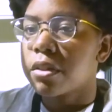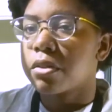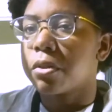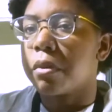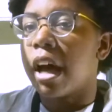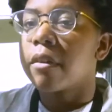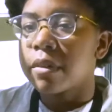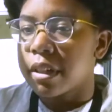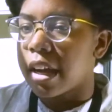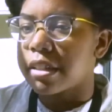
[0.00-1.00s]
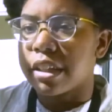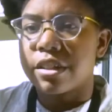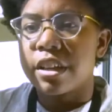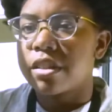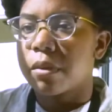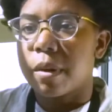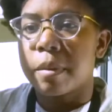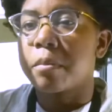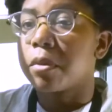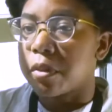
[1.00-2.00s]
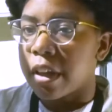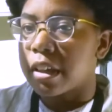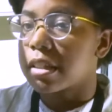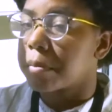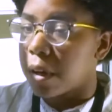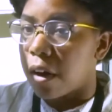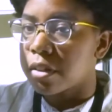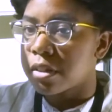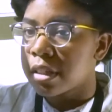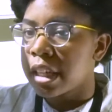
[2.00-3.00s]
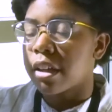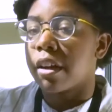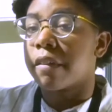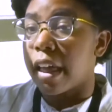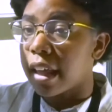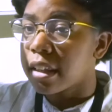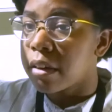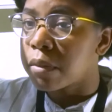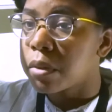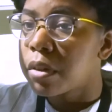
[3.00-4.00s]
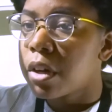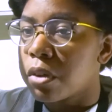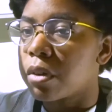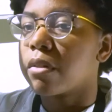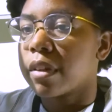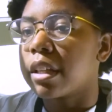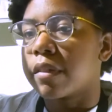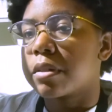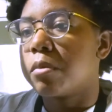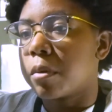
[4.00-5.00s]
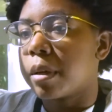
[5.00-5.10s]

through advertising and changing the way people think subconsciously, and on that level, you can really reach more